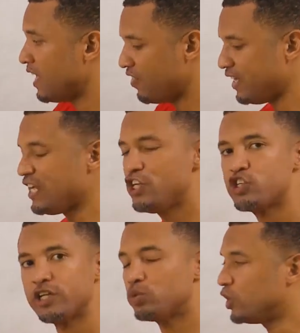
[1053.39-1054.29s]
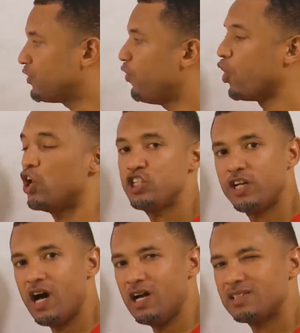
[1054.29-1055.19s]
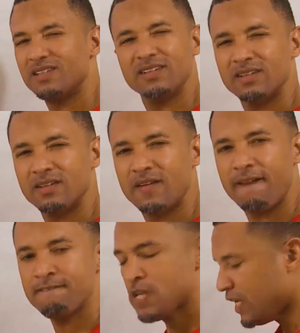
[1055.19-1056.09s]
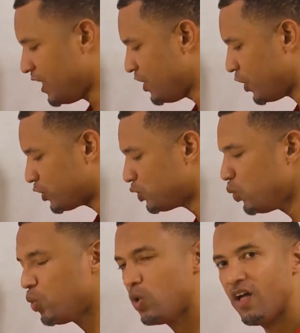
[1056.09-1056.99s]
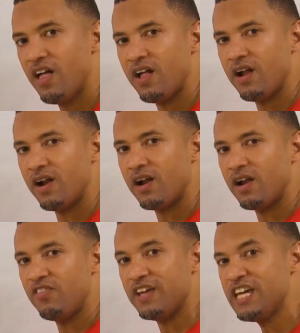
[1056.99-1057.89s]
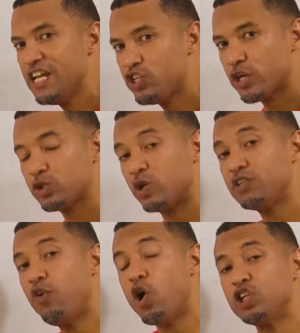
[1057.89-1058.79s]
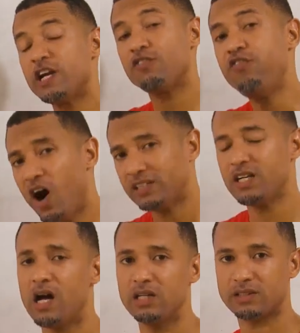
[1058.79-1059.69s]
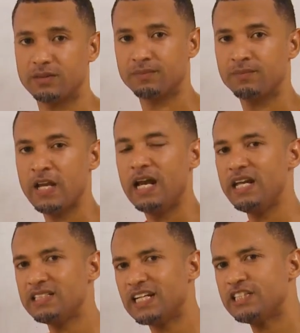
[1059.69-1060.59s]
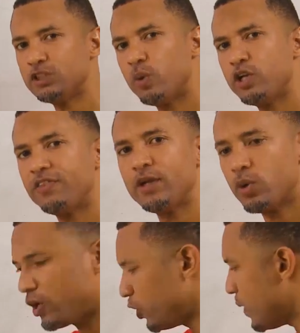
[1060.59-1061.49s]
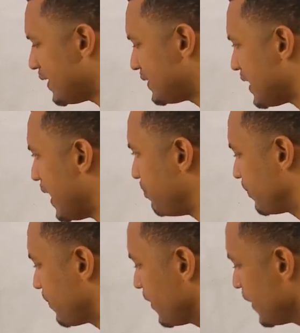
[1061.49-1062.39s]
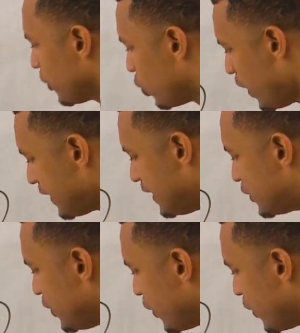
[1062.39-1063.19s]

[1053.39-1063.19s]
the interest was $400. In year 2, the interest was $440. Ladies and gents, what do you think we're going to do at this time, going into